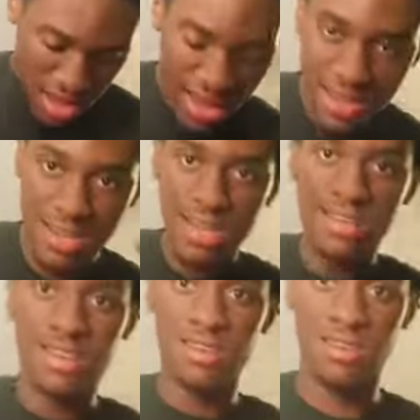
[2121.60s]
i can't take
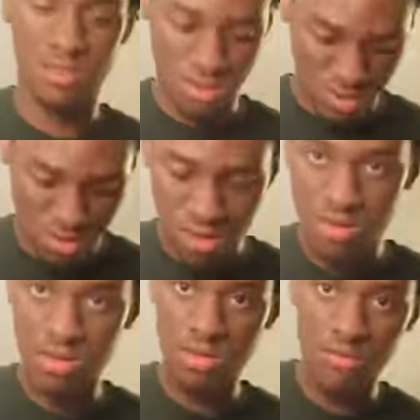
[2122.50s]
it like
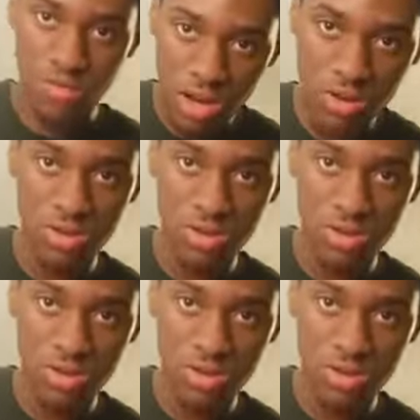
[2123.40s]
if you know